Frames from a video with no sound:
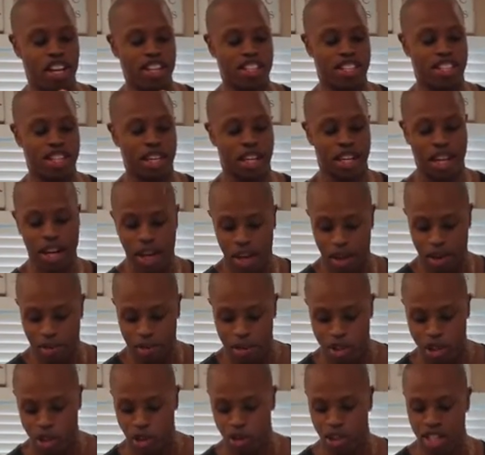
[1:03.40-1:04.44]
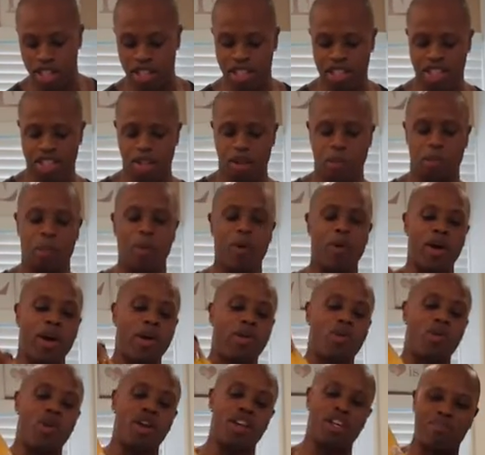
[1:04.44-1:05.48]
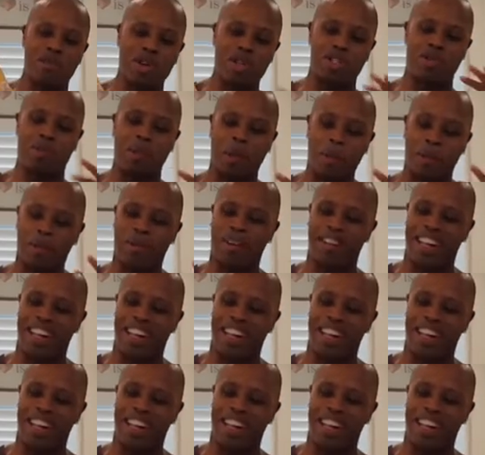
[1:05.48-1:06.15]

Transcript: is to cut them. So this is the point when most people